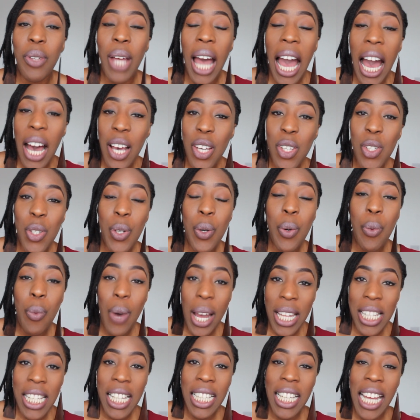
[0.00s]
the actual
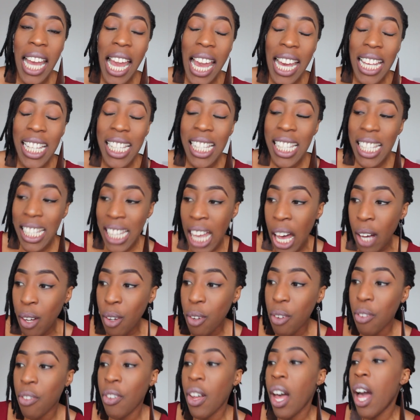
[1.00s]
wedding
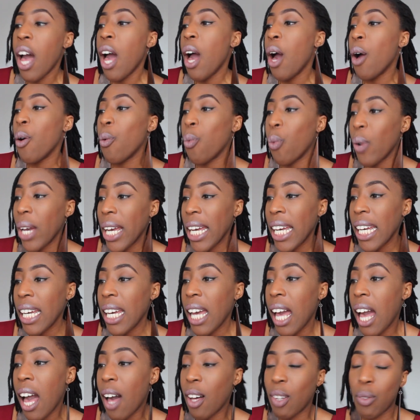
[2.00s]
itself,
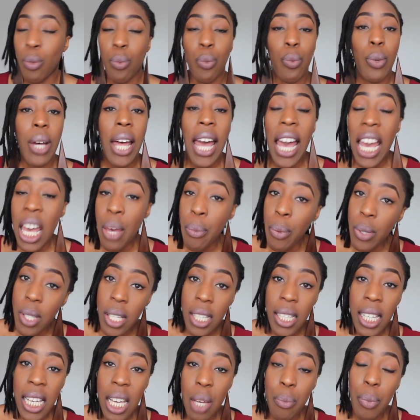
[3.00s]
we were able
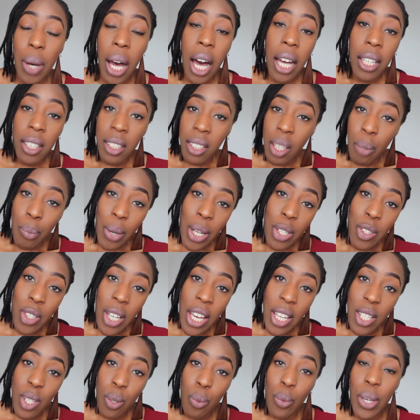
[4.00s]
to keep under
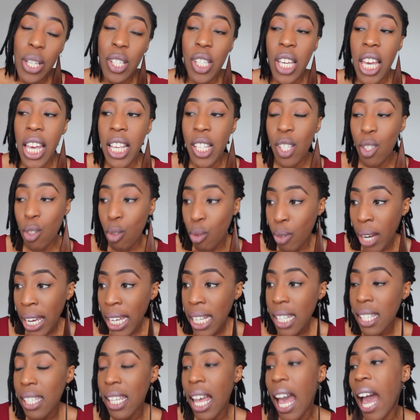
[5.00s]
budget, which is
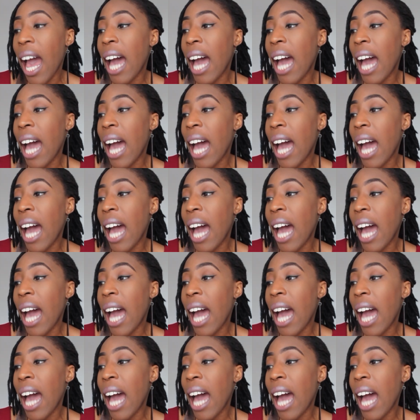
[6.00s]
great.